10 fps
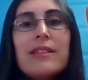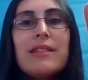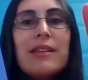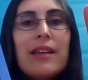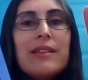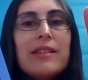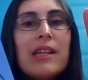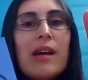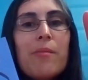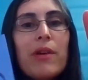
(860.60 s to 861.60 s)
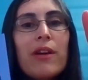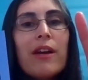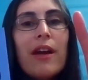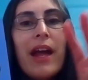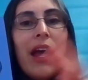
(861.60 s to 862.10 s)
This is the
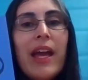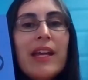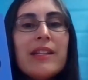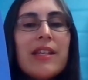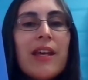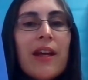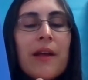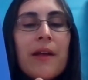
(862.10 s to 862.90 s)
number eight.